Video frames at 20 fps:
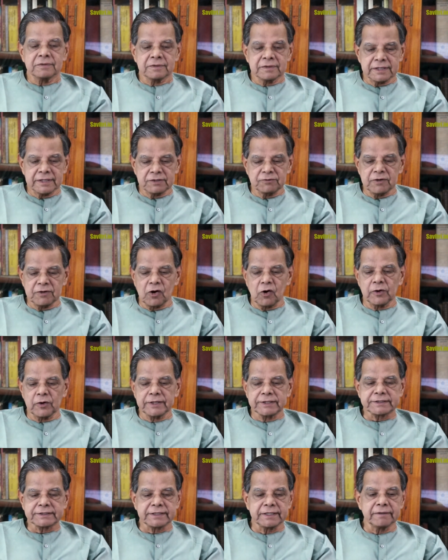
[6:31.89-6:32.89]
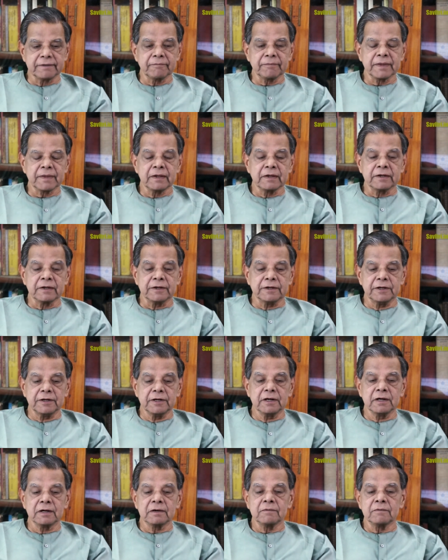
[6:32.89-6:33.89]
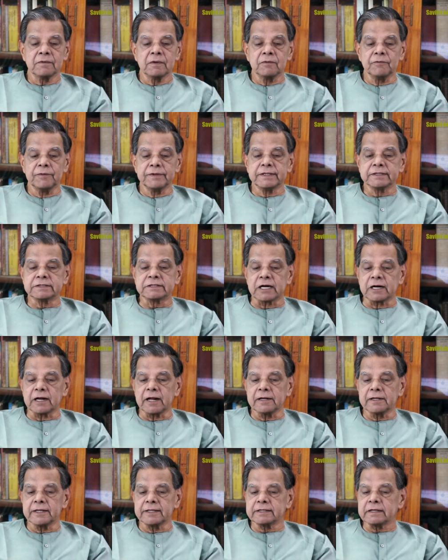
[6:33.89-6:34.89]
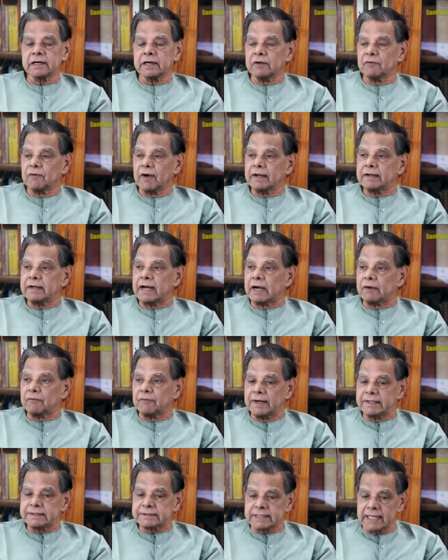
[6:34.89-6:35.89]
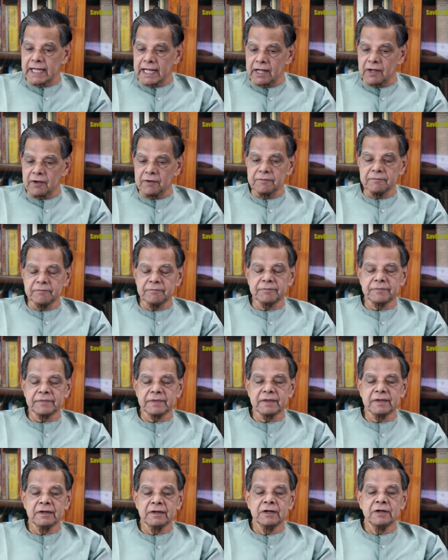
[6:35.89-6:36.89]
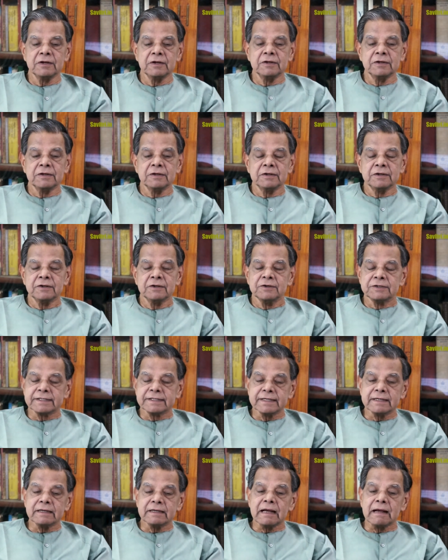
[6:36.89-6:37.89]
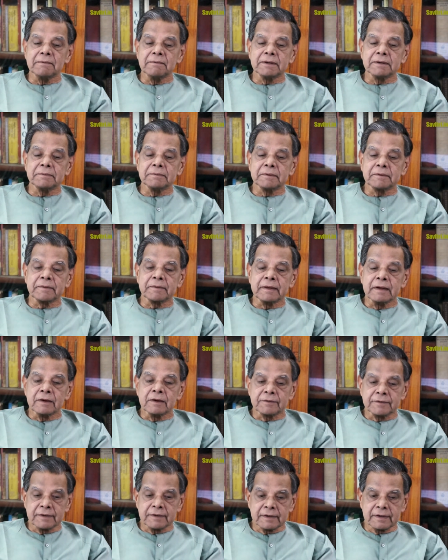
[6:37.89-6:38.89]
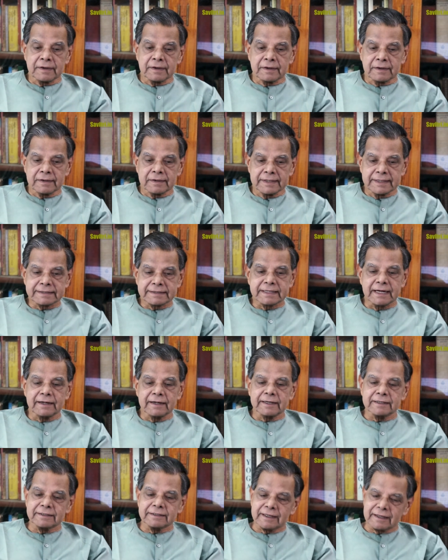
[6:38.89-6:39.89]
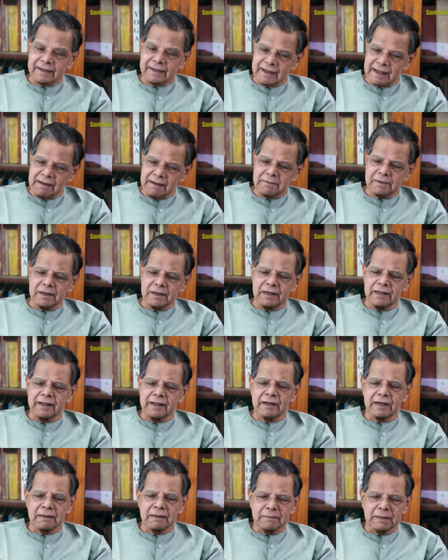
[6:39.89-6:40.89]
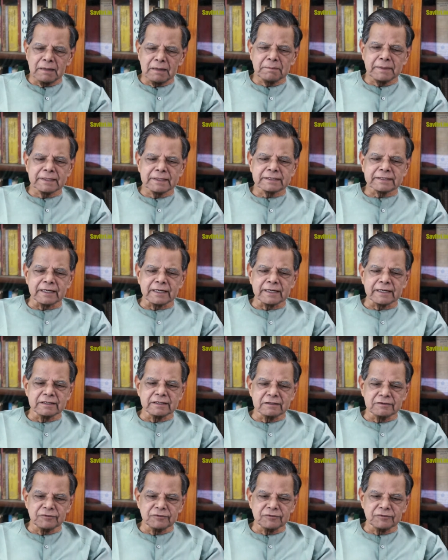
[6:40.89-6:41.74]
This we have already seen. Here, with the suddenness, divine advance have. See, I mean, this sentence, I am really enamored by this sentence.